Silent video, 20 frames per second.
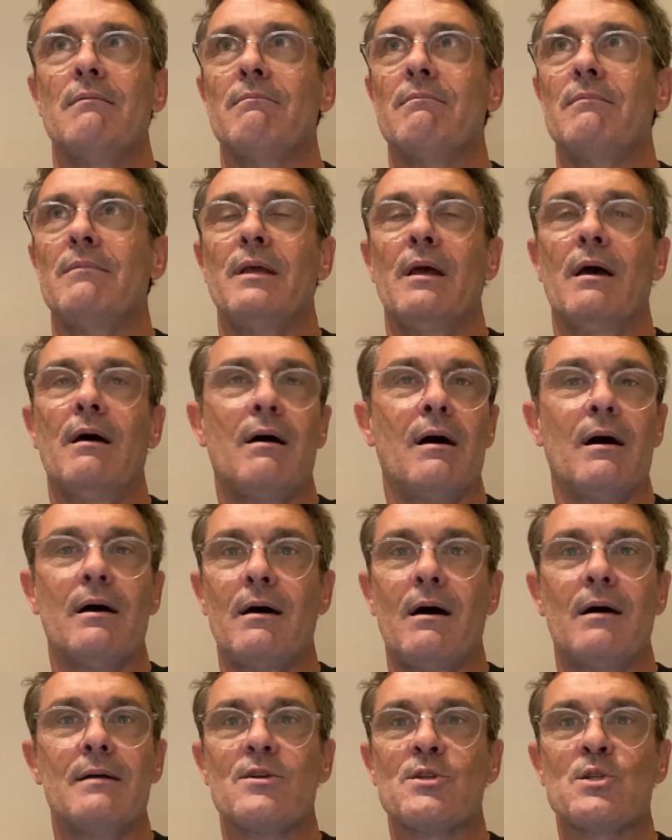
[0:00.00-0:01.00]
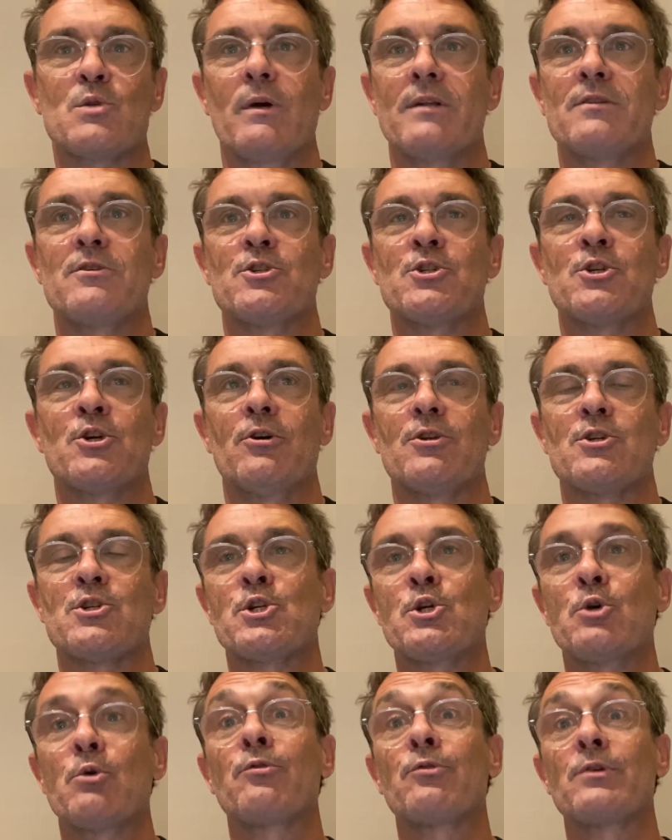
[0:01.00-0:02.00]
yeah, I just went to church
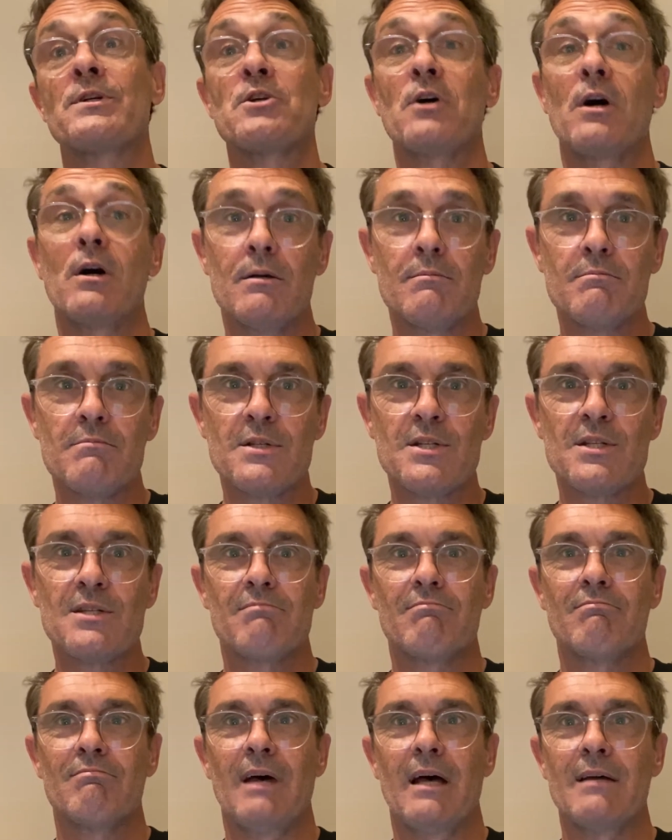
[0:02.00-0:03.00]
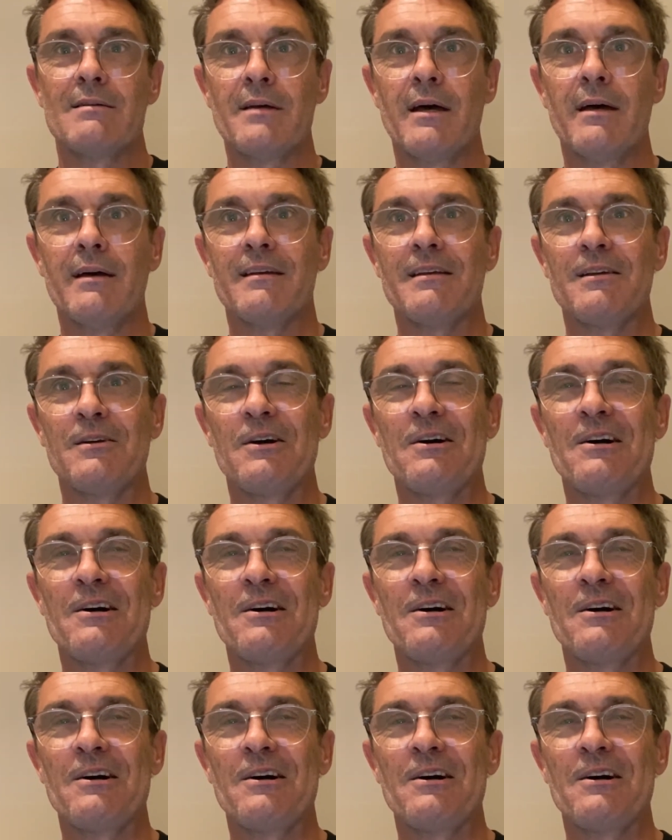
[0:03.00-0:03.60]
two or three times a day.